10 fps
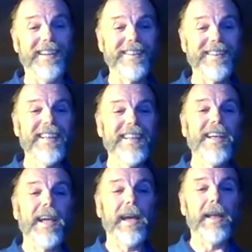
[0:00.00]
and
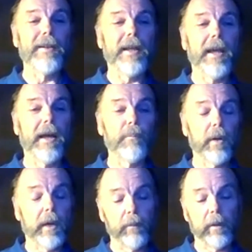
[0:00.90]
and and
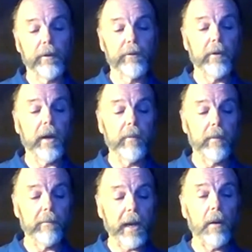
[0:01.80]
we're, and we're to try to
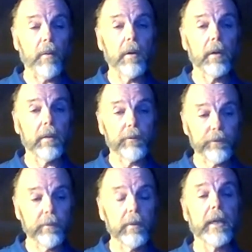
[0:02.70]
empower
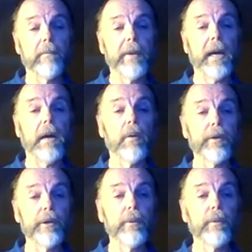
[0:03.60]
truly empower
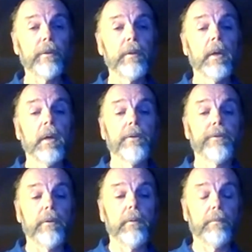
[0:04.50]
youth
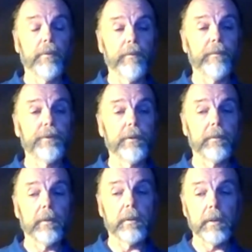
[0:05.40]
to
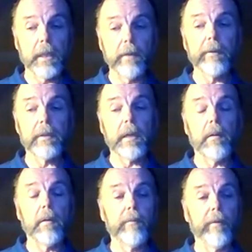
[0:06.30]
to to give us
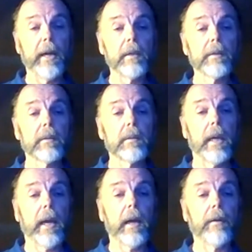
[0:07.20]
their advice
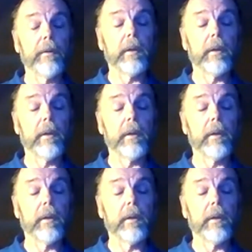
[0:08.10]
and